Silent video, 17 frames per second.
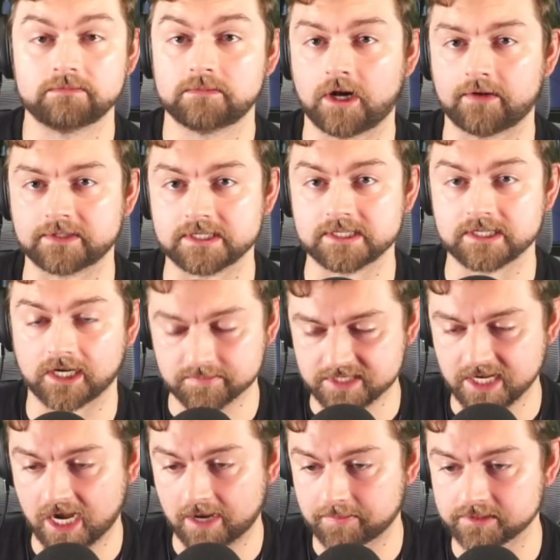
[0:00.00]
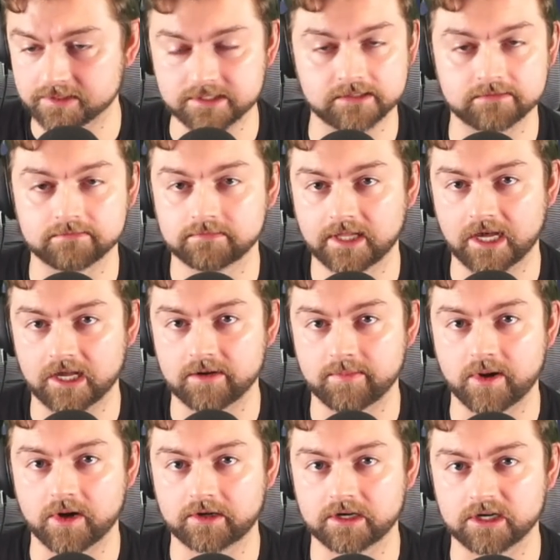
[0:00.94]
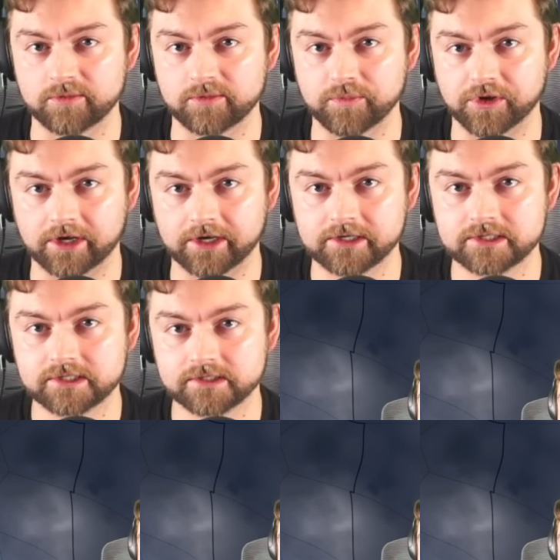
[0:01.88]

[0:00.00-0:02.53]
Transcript: oftentimes happens in Latin American communities.